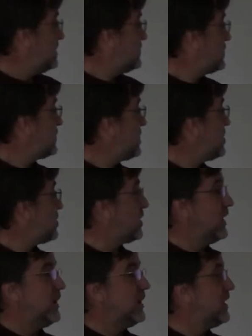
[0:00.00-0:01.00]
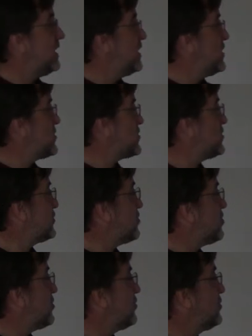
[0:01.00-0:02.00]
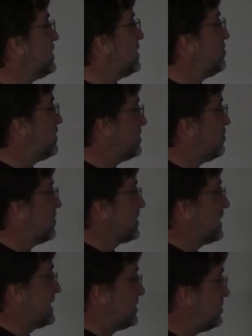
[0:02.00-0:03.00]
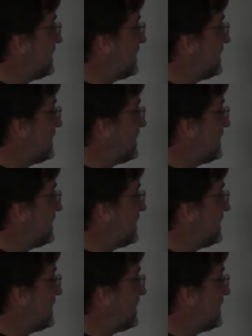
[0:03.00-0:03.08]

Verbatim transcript: So, uh, Nerd Corner, what, what do I do